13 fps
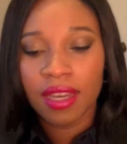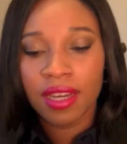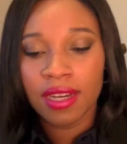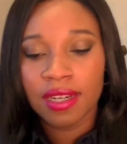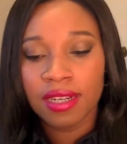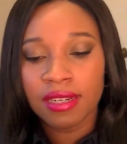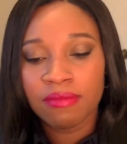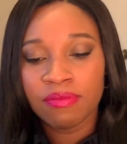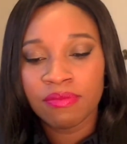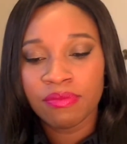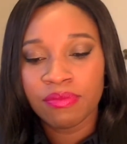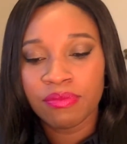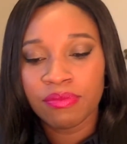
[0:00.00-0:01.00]

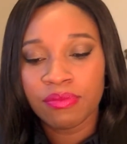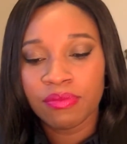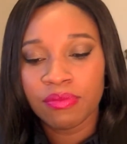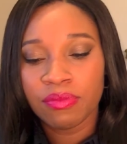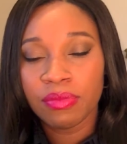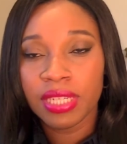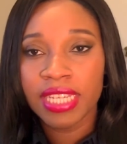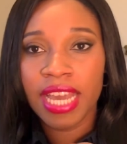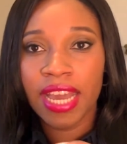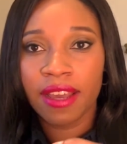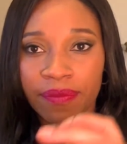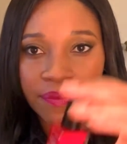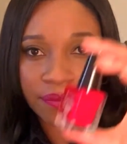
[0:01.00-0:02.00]
But
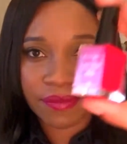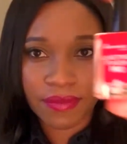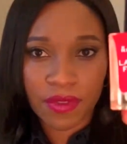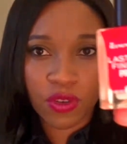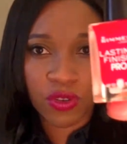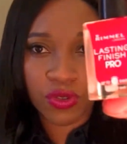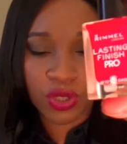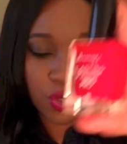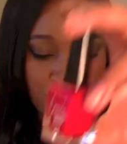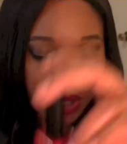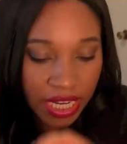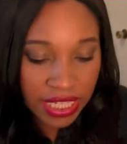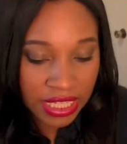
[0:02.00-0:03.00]
yeah, those are
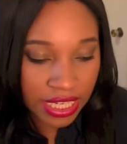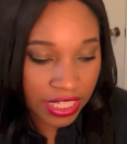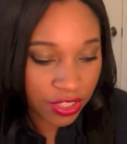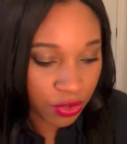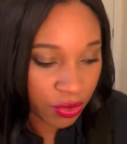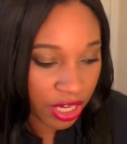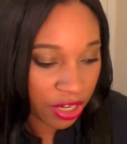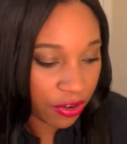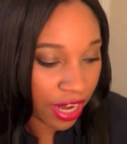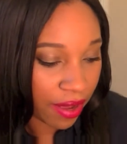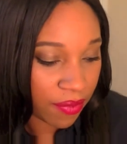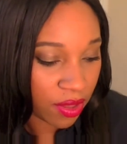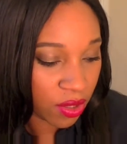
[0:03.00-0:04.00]
$2.99, so I
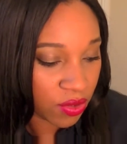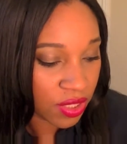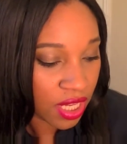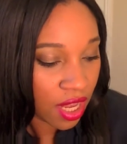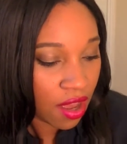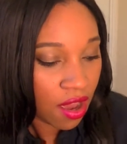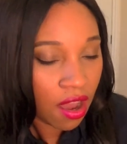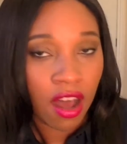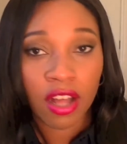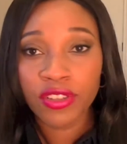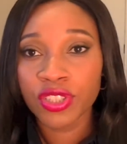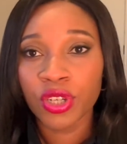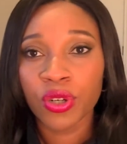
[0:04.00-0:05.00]
grabbed those.
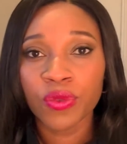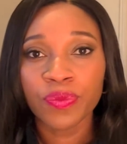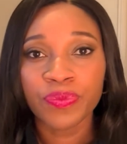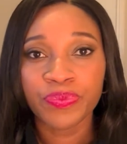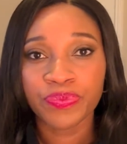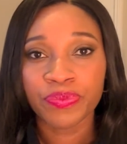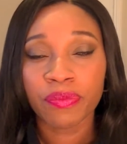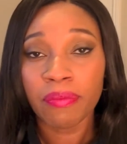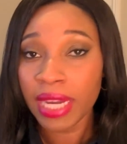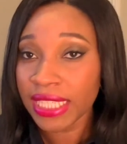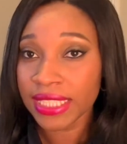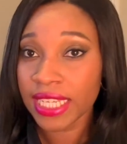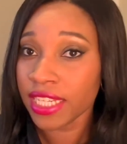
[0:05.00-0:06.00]
Also,
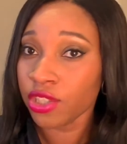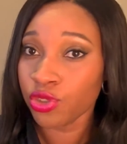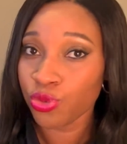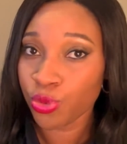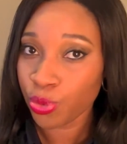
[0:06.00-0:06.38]
my skin is